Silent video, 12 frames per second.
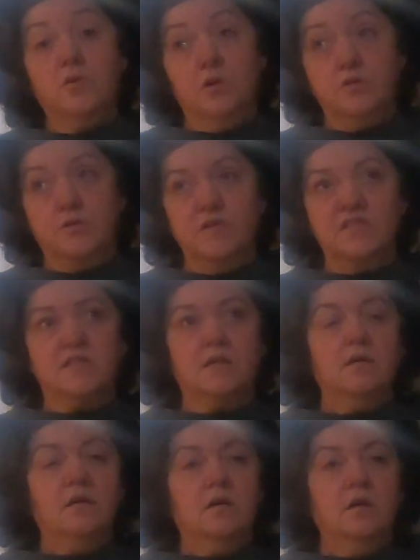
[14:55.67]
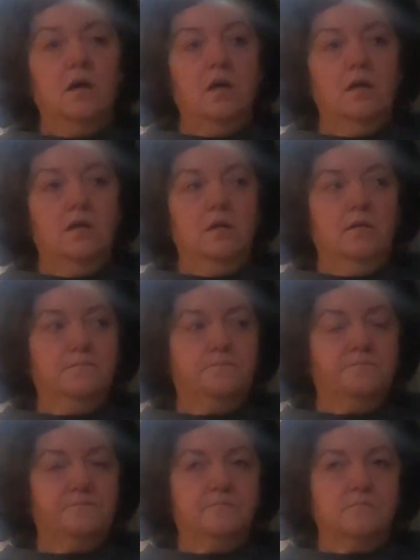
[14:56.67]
groceries. Um,